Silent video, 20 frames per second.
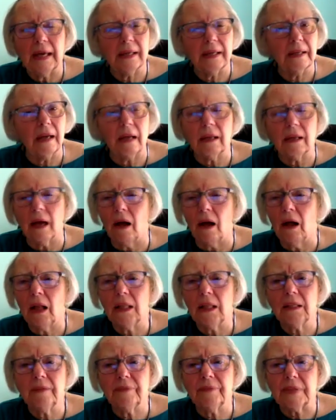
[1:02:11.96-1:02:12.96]
And
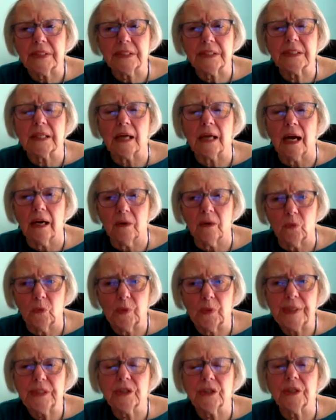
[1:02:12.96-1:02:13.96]
all of us are
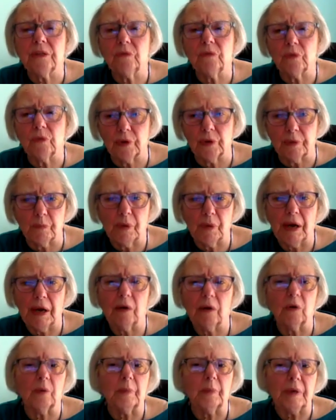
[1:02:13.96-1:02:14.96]
reaching for
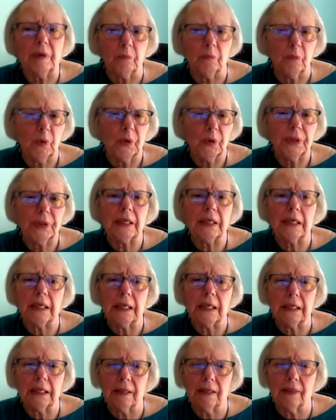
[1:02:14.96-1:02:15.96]
empowerment more than
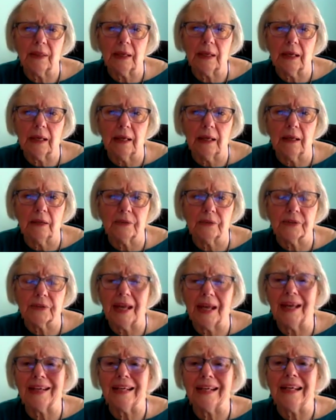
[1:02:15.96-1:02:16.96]
anything else.
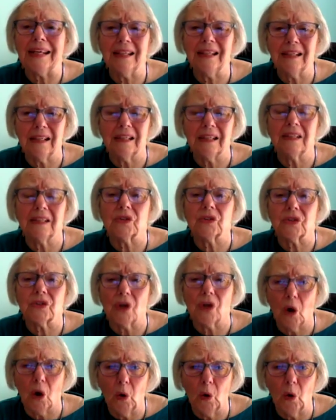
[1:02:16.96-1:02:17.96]
And it is
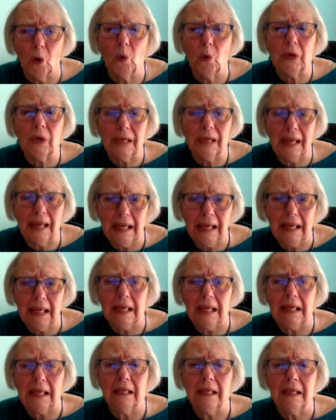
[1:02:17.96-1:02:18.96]

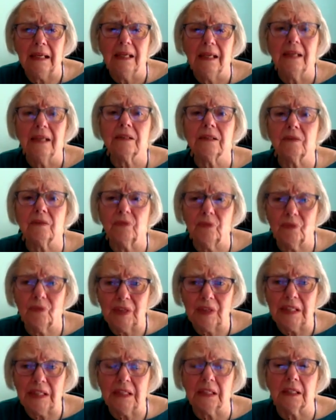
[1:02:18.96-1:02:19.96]
okay to
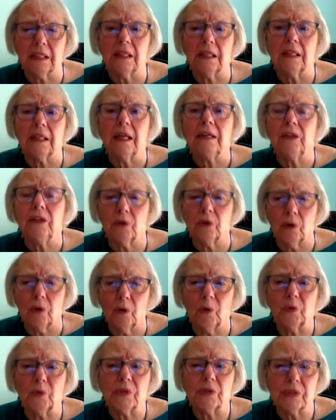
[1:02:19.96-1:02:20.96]
feel your
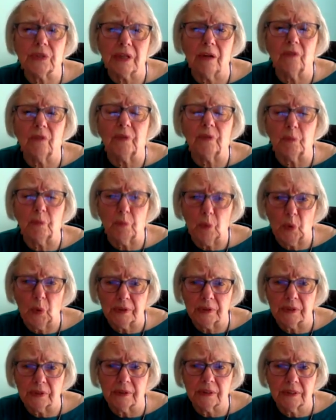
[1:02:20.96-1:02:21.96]
own
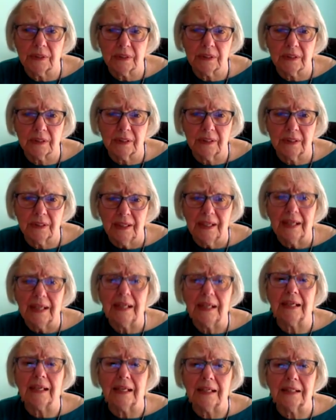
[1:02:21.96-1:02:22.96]
self-importance.
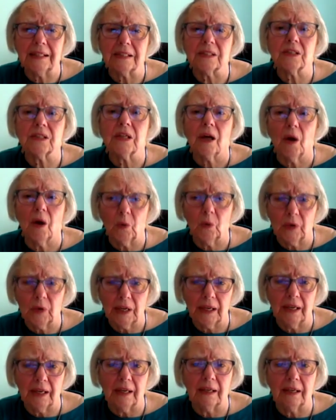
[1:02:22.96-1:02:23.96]
It is
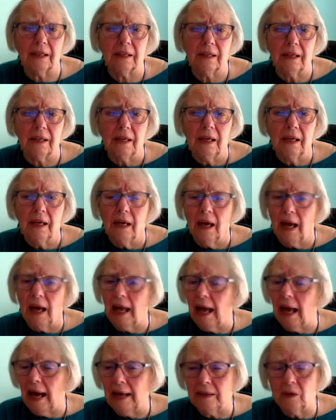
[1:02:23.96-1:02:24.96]
okay.
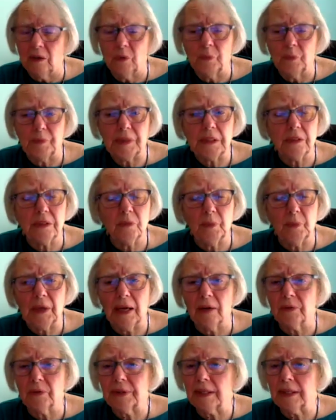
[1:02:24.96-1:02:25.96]
I don't mean to be
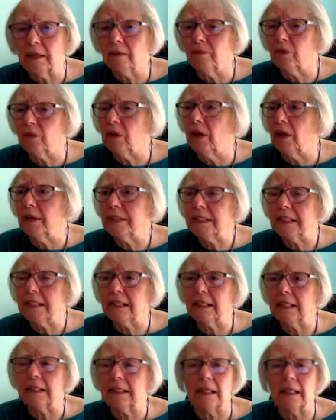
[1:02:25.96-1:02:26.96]
out there flaunting
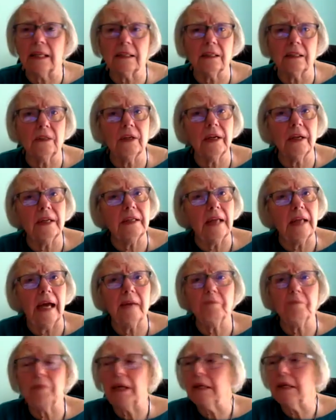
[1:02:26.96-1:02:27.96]
it like, look at,
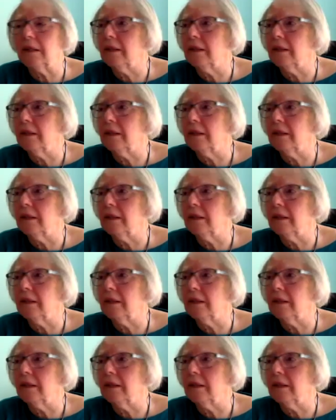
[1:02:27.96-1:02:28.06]
I'm better